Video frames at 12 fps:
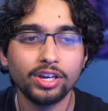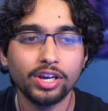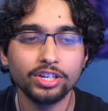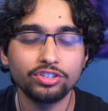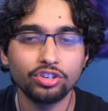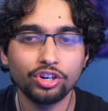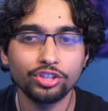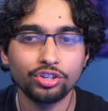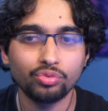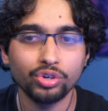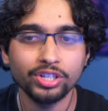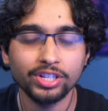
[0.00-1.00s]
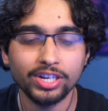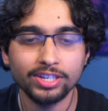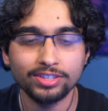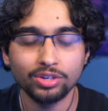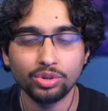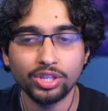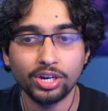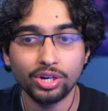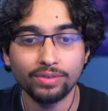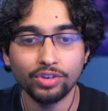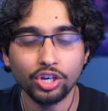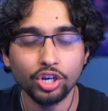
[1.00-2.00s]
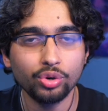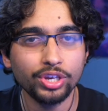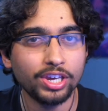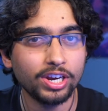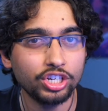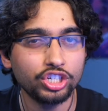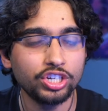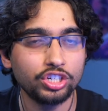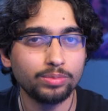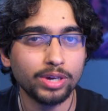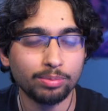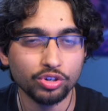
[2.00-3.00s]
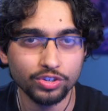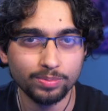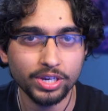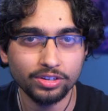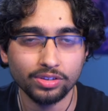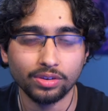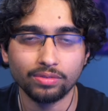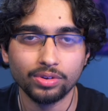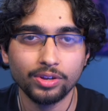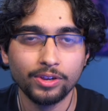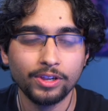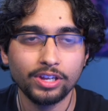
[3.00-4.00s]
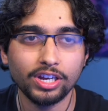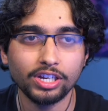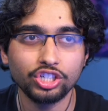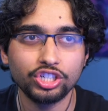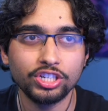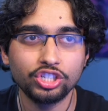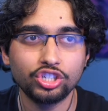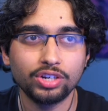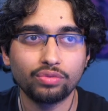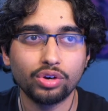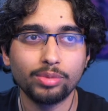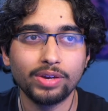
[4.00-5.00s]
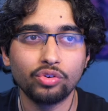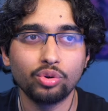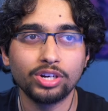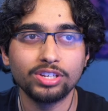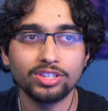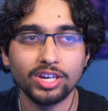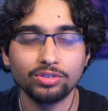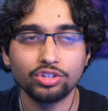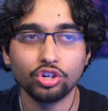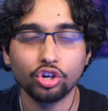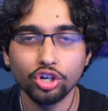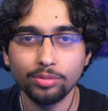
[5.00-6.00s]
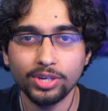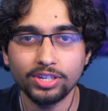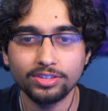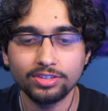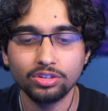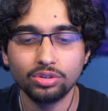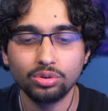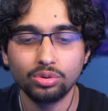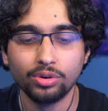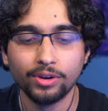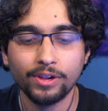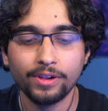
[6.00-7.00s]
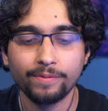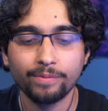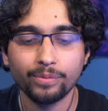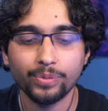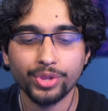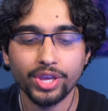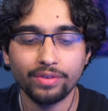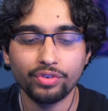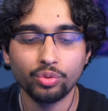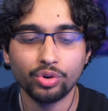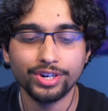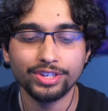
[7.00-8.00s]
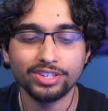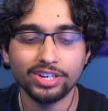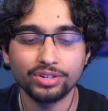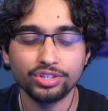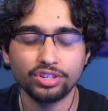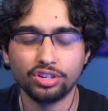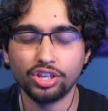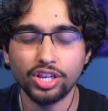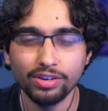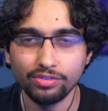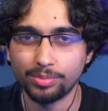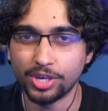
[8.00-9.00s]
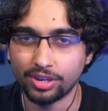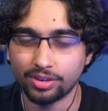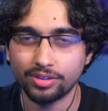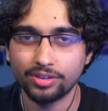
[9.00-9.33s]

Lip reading: I started to realize that without even knowing it, I changed my perspective. I changed it from everyone is out to hurt me to everyone is out to love me.